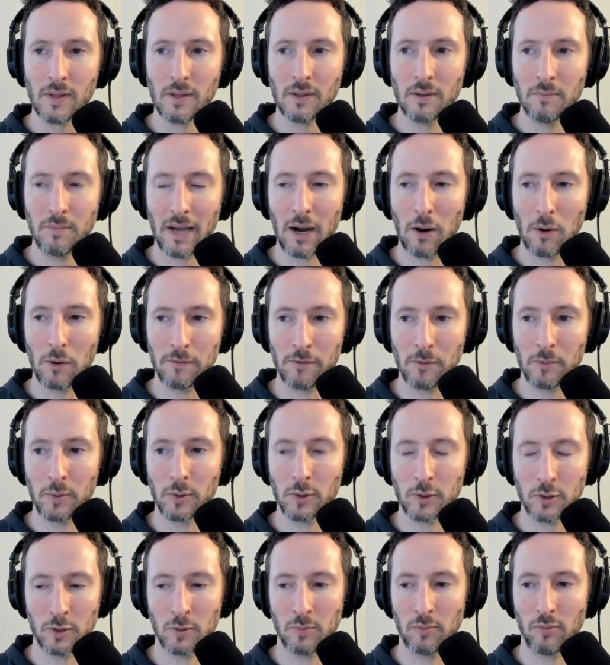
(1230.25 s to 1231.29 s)
powerful
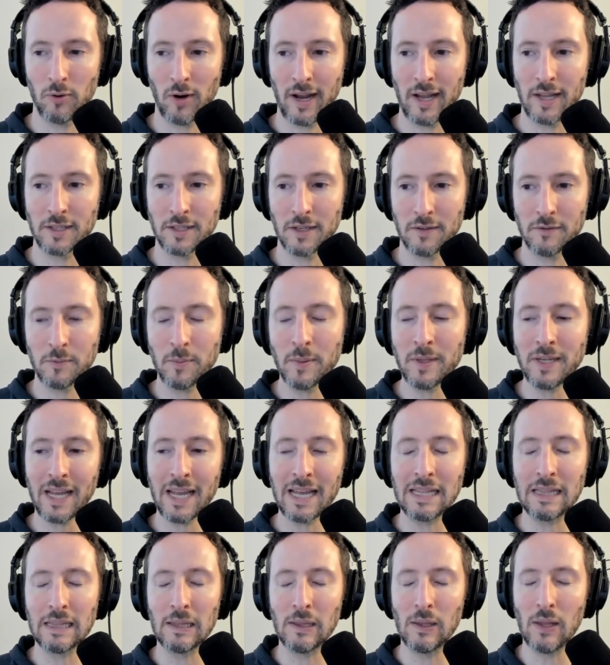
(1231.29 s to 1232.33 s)
personal brands have spent
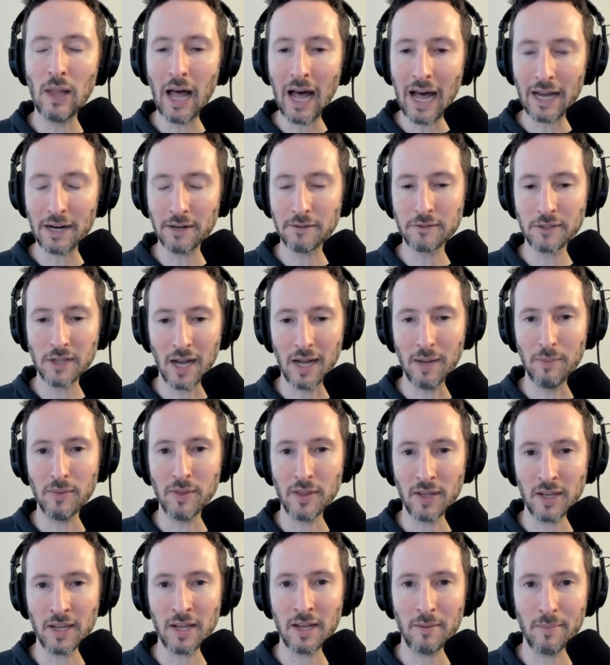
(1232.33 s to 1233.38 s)
a lot of time
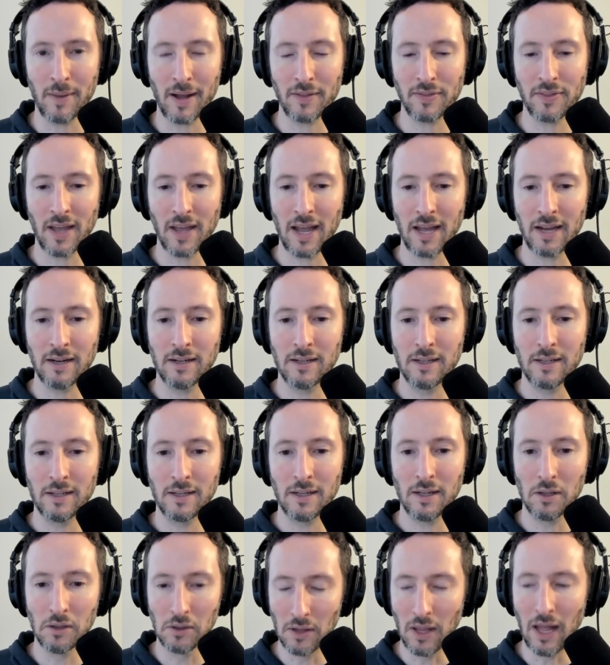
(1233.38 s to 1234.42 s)
thinking about that.
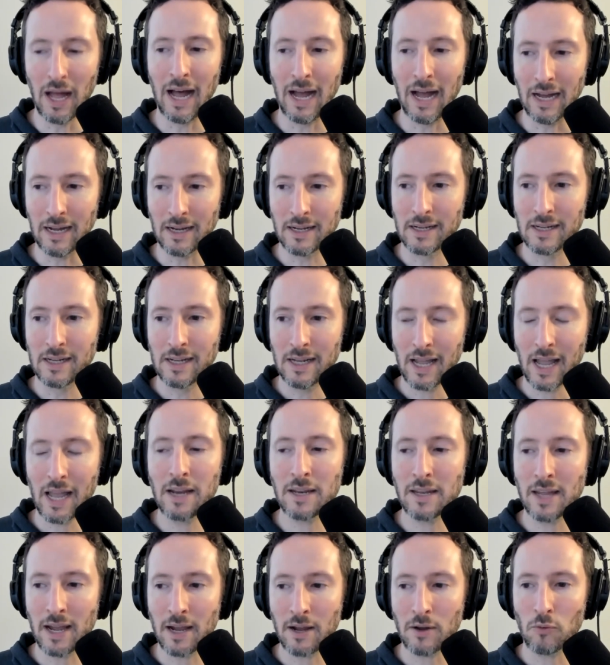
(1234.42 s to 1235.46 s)
A lot.
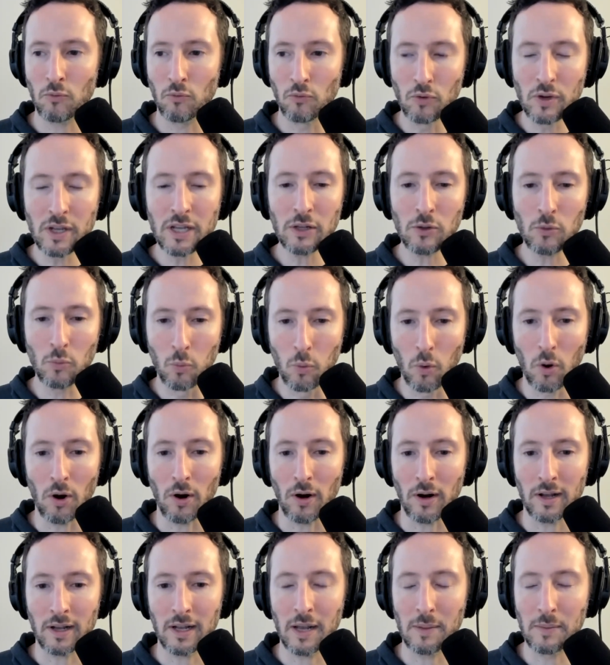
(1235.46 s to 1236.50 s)
And like real
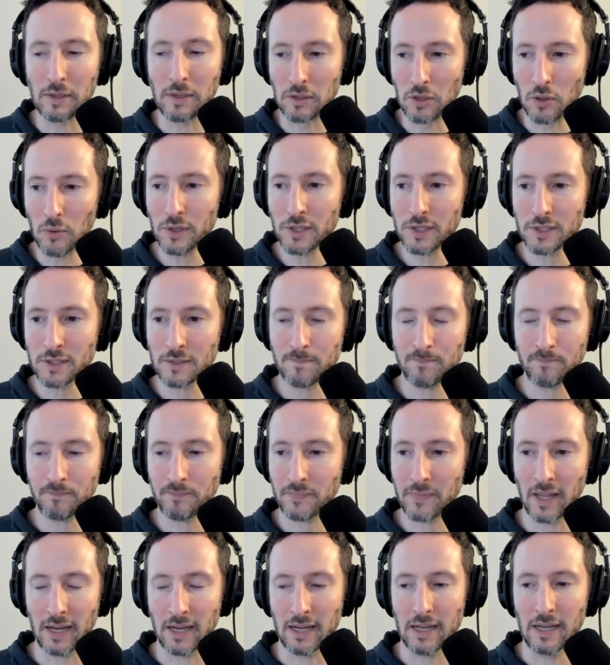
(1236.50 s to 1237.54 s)
work. I mean, Lewis,
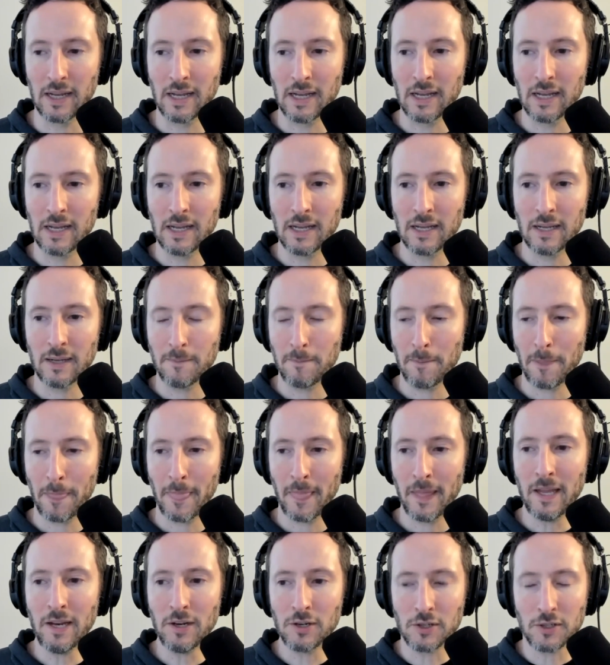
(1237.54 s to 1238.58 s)
like,
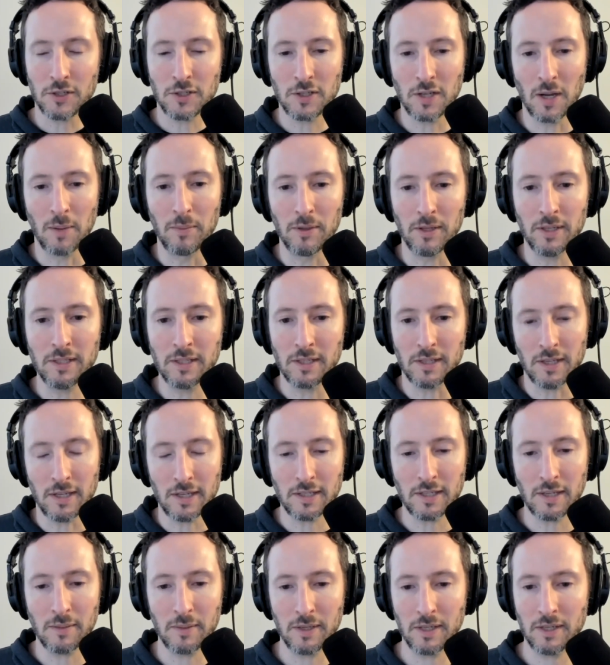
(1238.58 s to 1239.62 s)
he didn't just stumble into
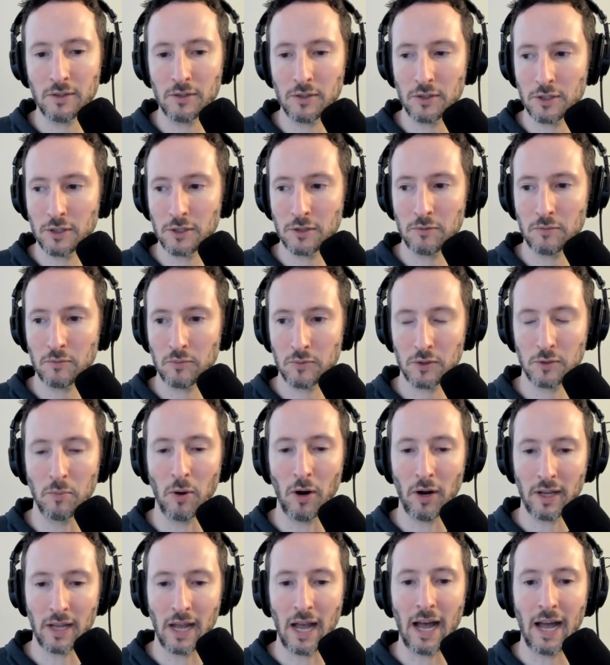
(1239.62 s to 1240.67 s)
this. I mean, he's a
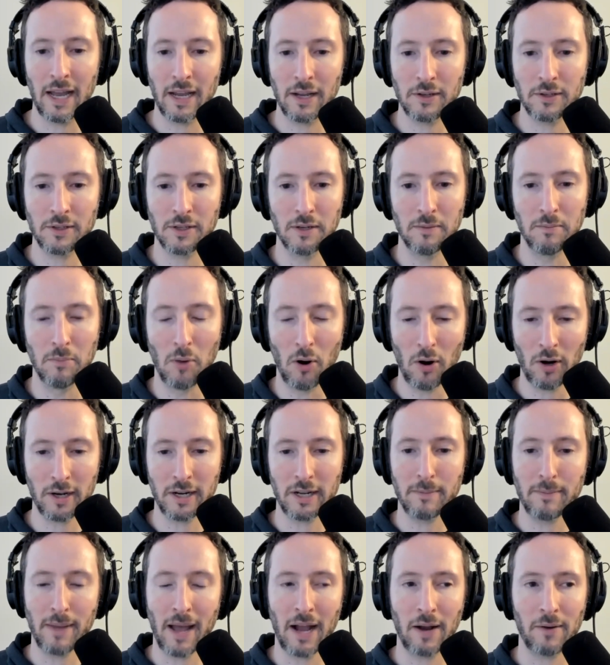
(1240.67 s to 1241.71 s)
smart guy, has a
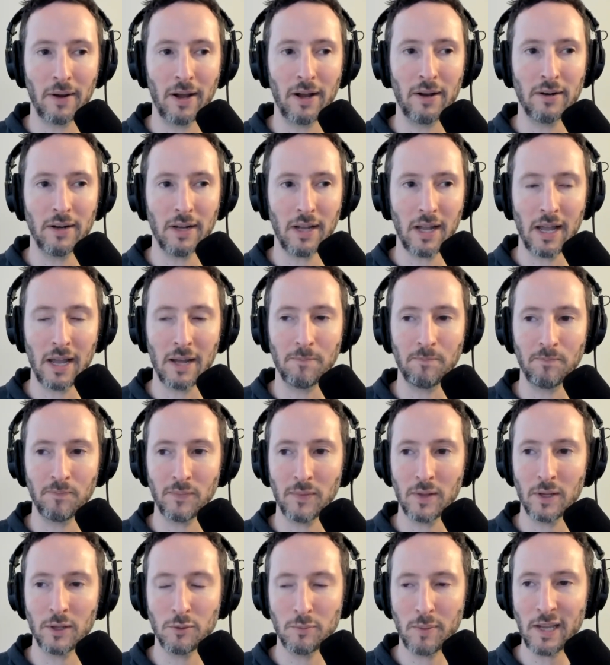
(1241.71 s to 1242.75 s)
marketing background, and
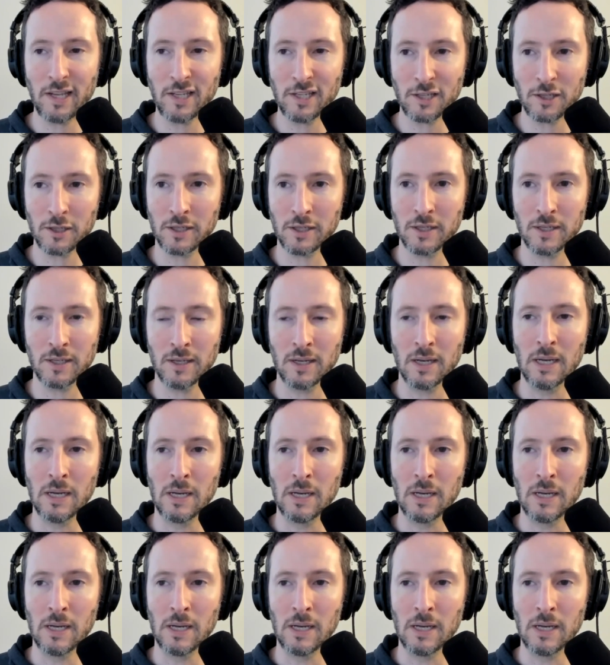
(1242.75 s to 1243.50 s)
has basically